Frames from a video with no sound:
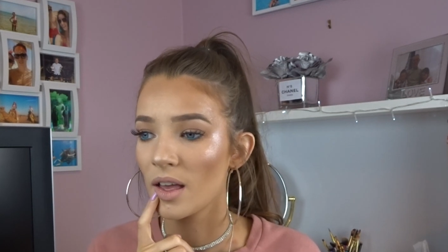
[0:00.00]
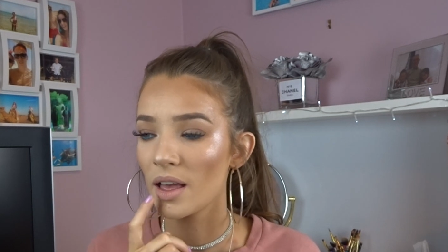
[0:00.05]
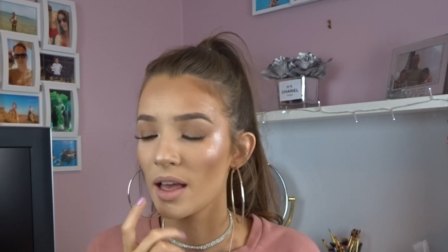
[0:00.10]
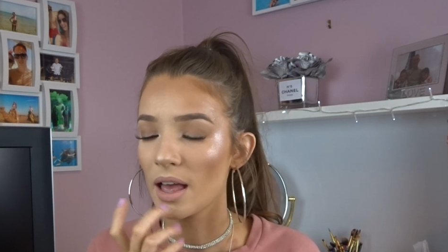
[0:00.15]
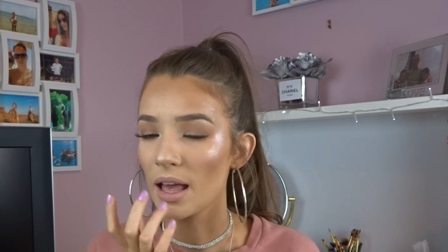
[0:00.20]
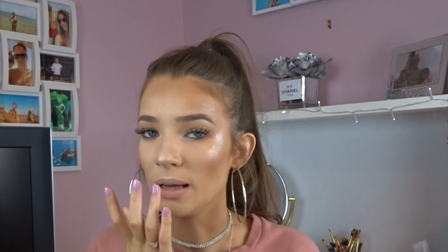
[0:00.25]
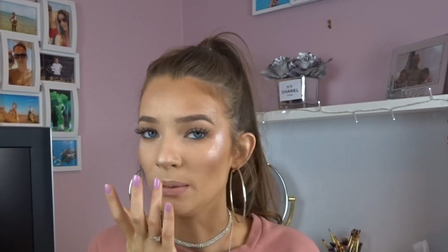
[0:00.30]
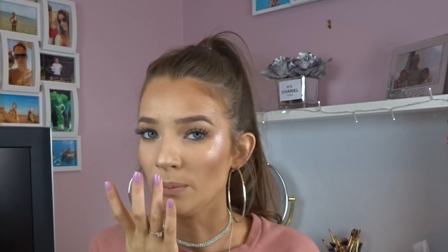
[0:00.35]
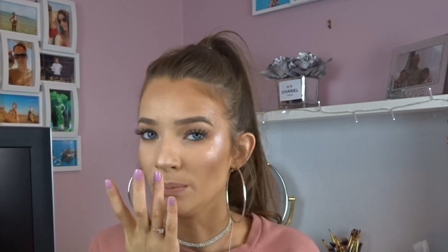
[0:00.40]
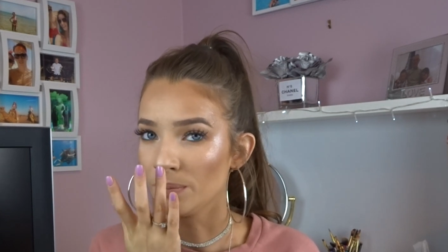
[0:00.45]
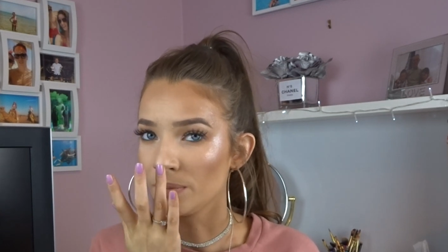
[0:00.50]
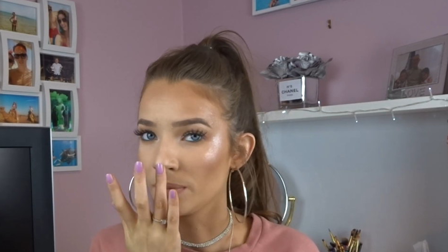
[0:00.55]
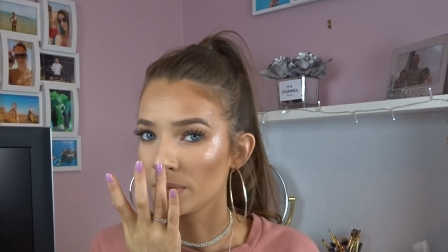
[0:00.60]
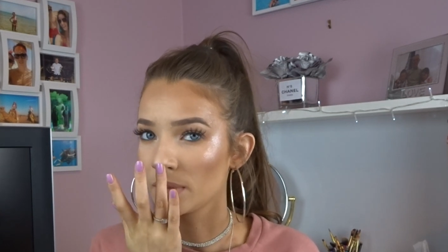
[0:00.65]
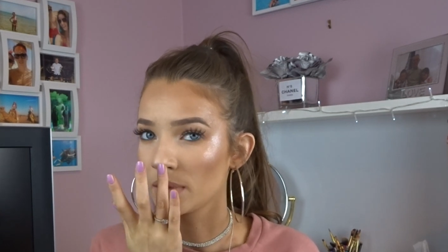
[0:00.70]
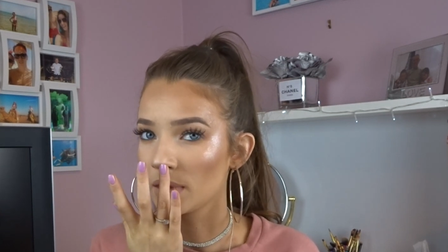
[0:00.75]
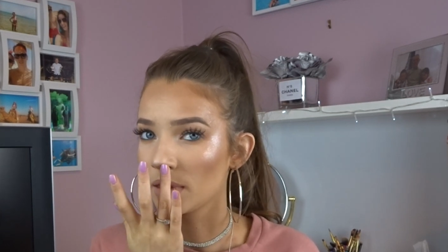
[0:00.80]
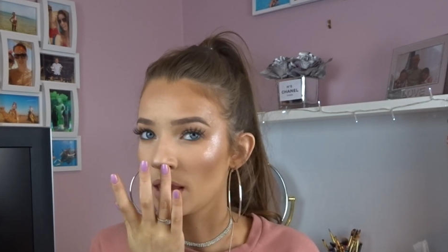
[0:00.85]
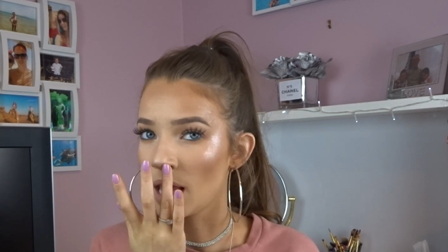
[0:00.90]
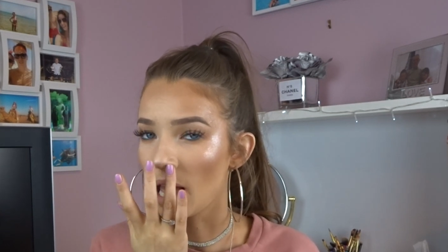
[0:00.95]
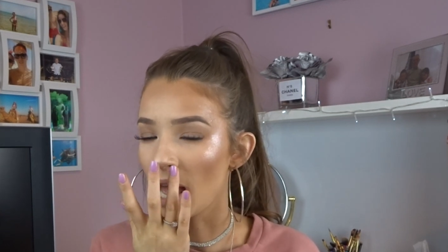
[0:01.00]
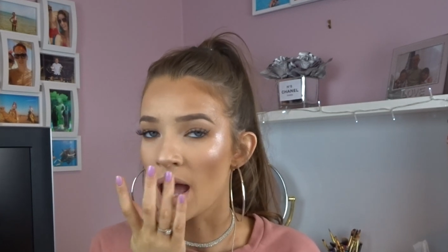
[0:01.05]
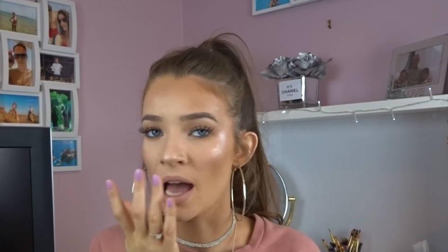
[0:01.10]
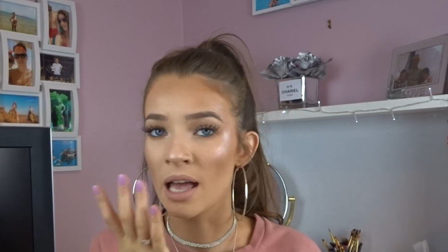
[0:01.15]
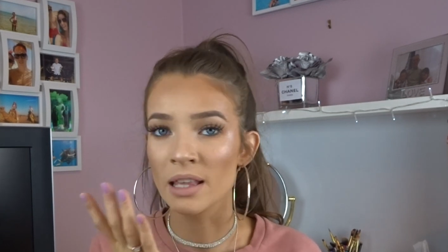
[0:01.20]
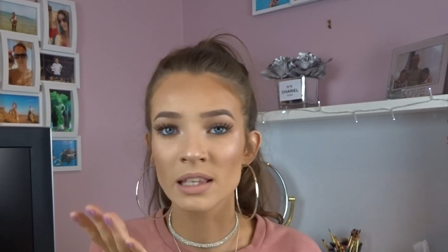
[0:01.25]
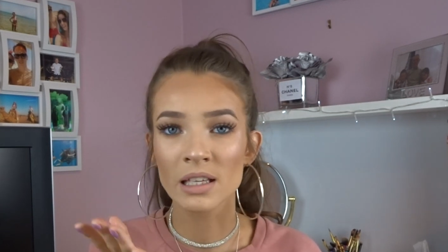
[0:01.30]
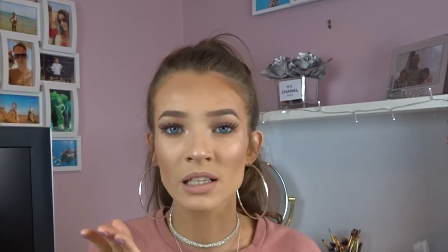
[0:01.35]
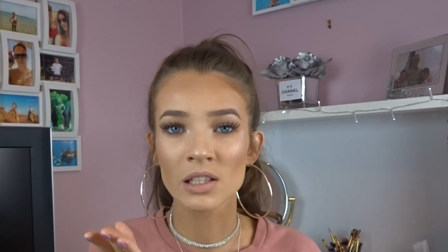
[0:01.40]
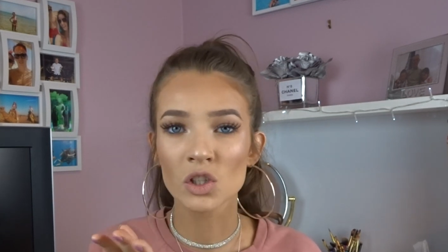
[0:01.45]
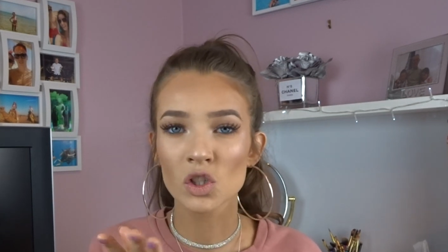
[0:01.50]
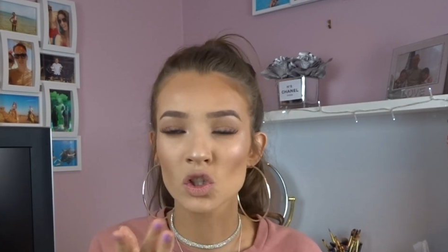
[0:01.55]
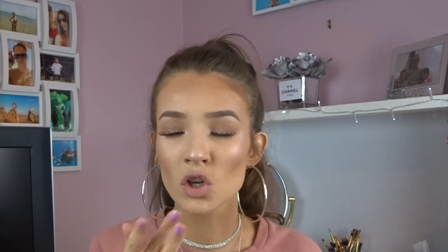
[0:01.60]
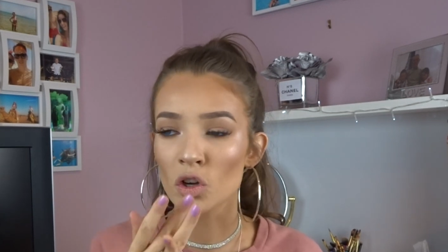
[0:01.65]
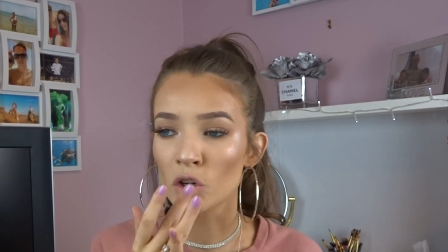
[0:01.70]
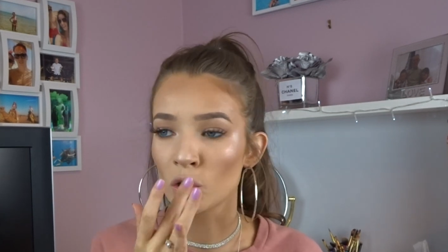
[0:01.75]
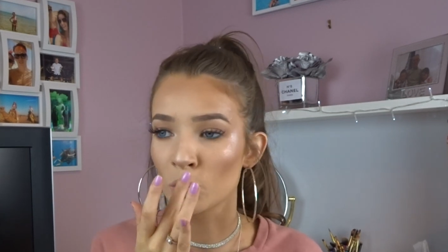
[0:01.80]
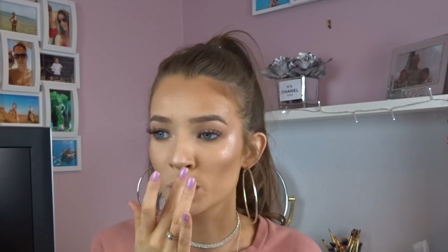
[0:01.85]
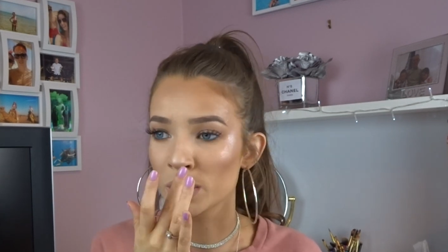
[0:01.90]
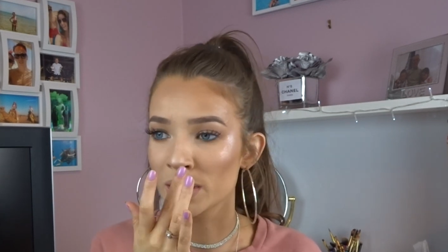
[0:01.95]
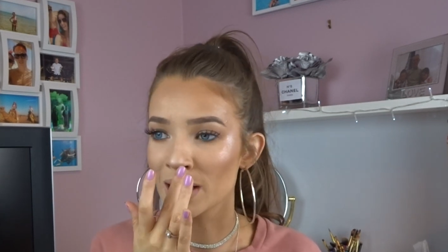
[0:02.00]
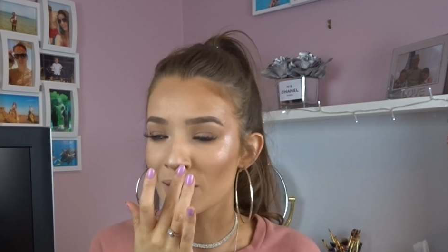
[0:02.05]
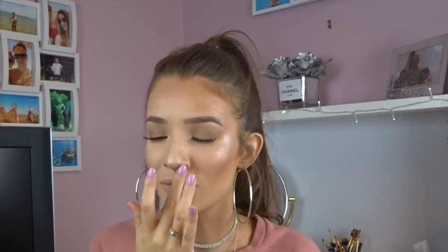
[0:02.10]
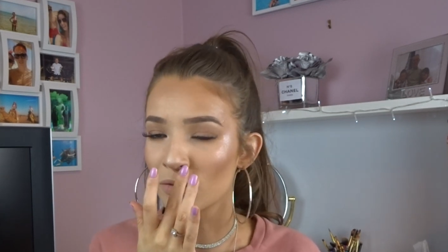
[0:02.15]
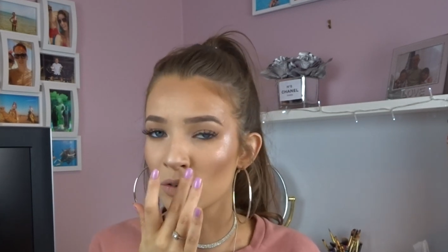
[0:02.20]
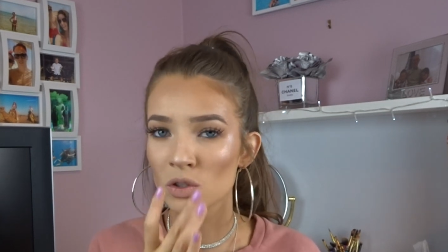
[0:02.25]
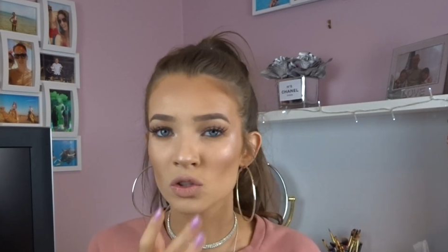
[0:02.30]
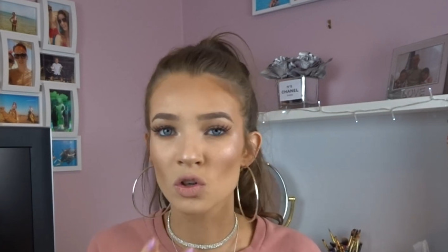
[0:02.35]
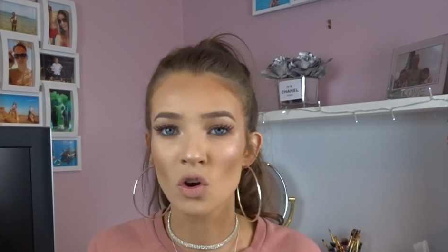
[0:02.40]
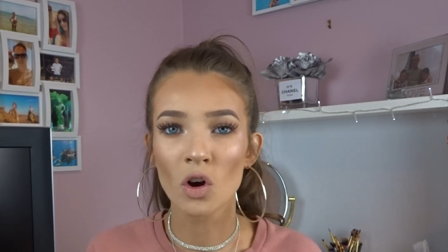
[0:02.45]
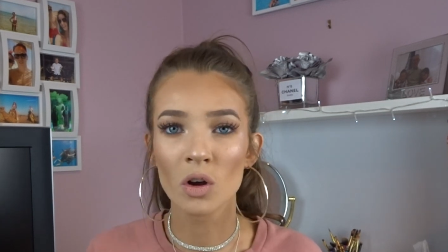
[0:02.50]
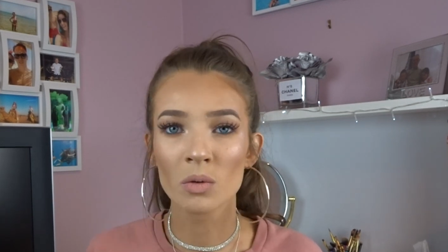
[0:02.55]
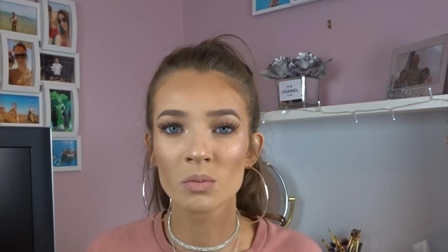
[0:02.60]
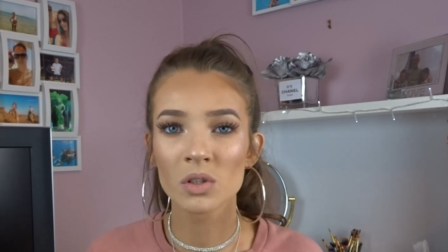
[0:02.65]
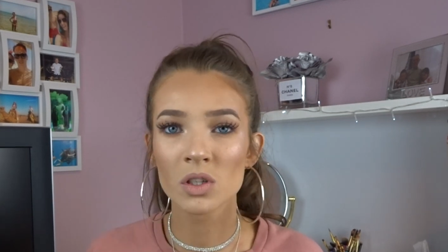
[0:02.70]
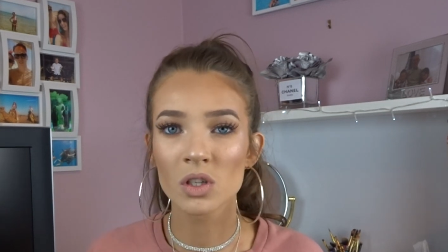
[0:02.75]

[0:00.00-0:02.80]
there, and you can sign up several times.